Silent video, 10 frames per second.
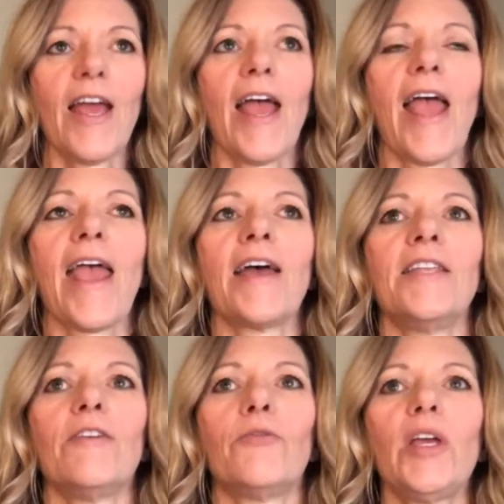And
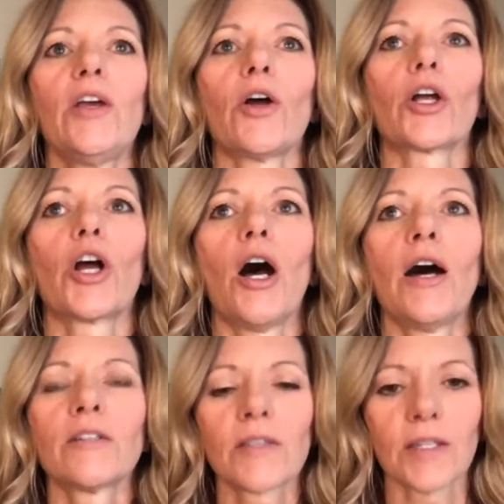if we are
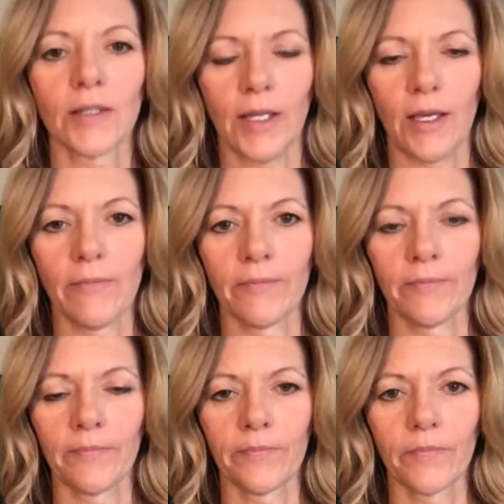constantly
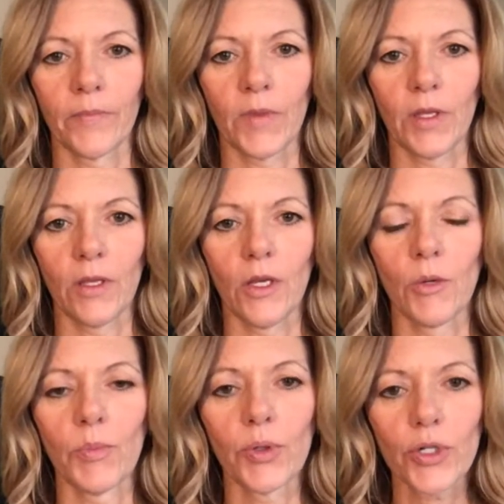
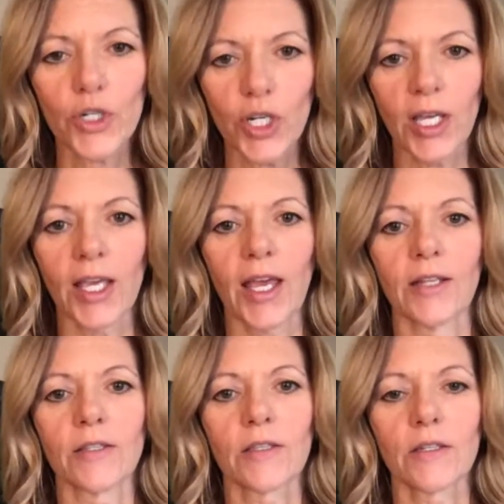pushing
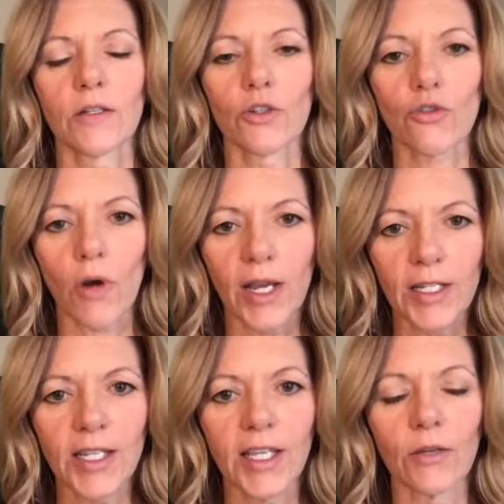against trying
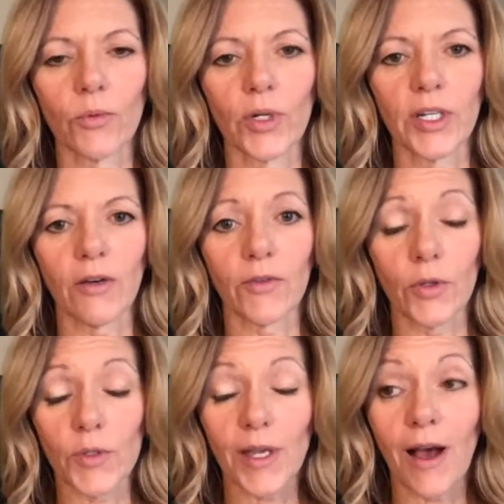to get rid of
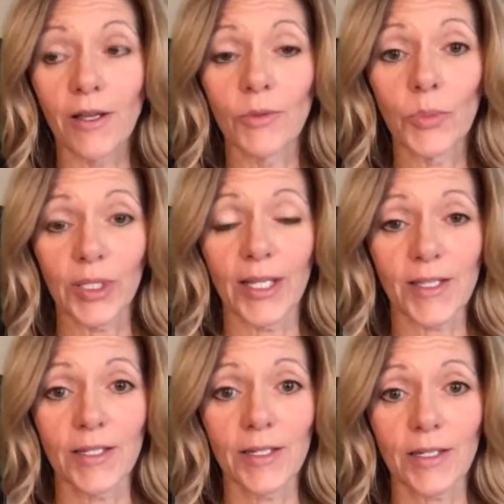those
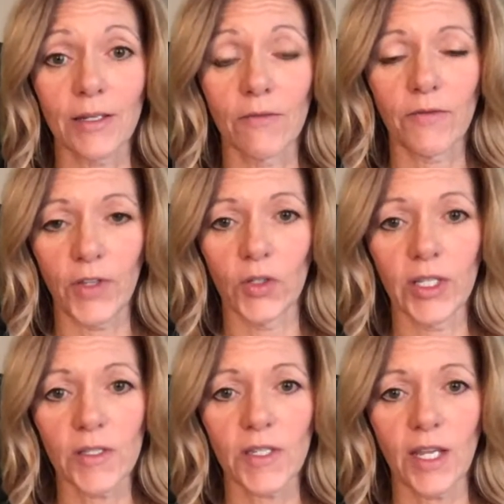unpleasant feeling
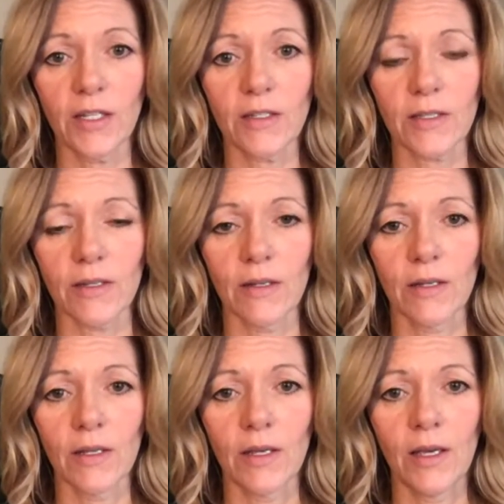states,
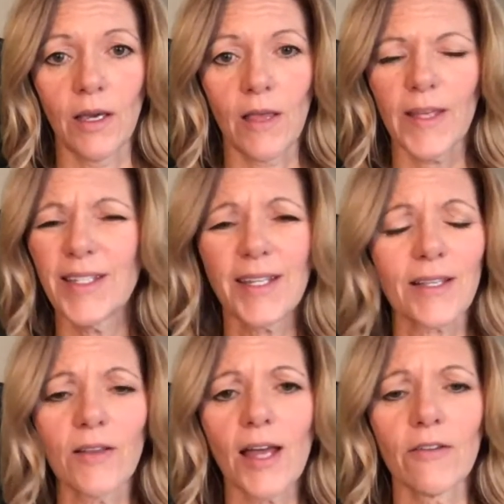that takes a
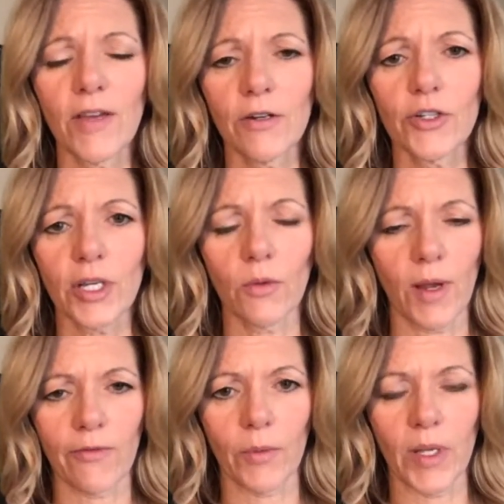lot of energy
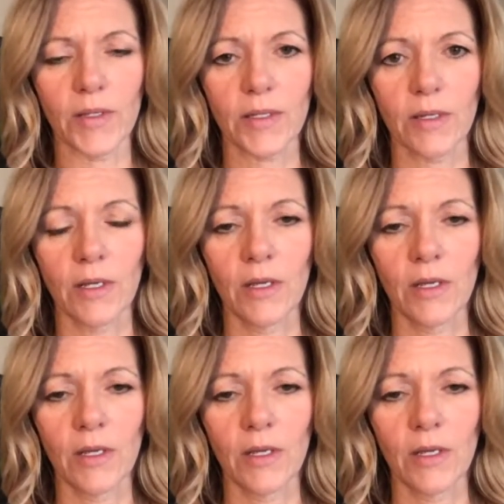away from us.